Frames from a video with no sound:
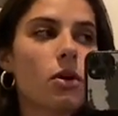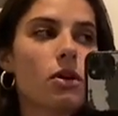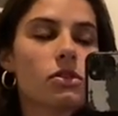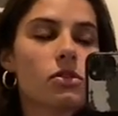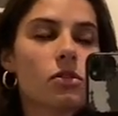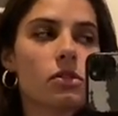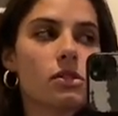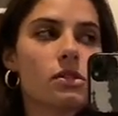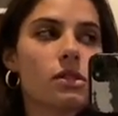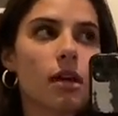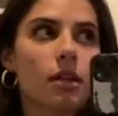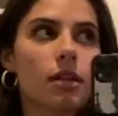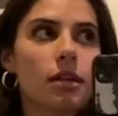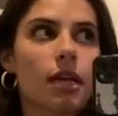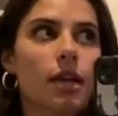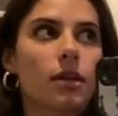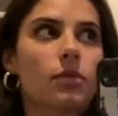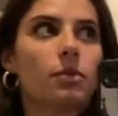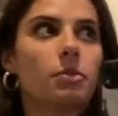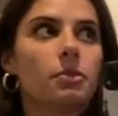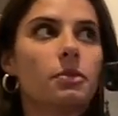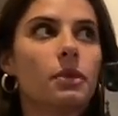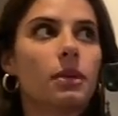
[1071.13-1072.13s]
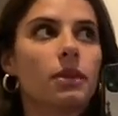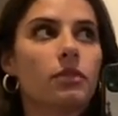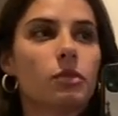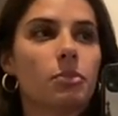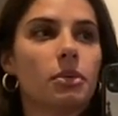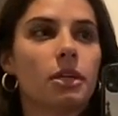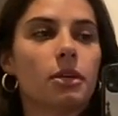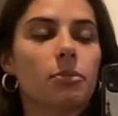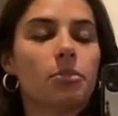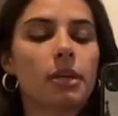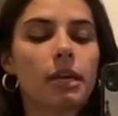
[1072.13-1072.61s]
so it's not like I would even
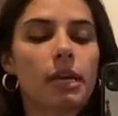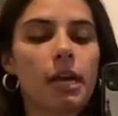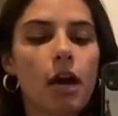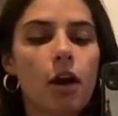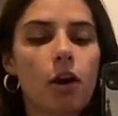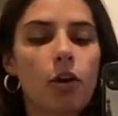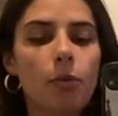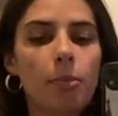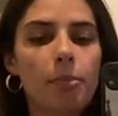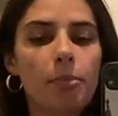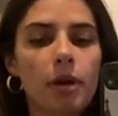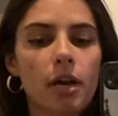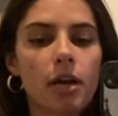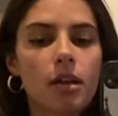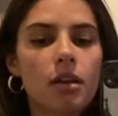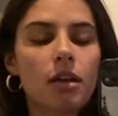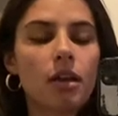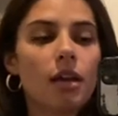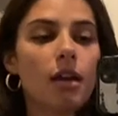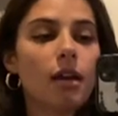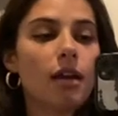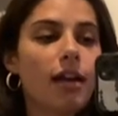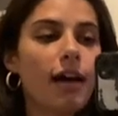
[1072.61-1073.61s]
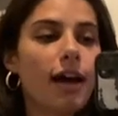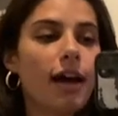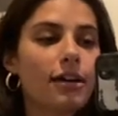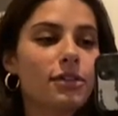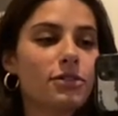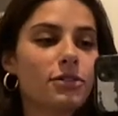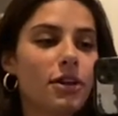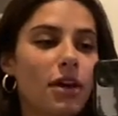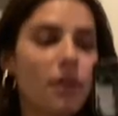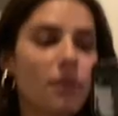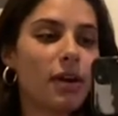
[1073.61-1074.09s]
be a big help. But I don't know.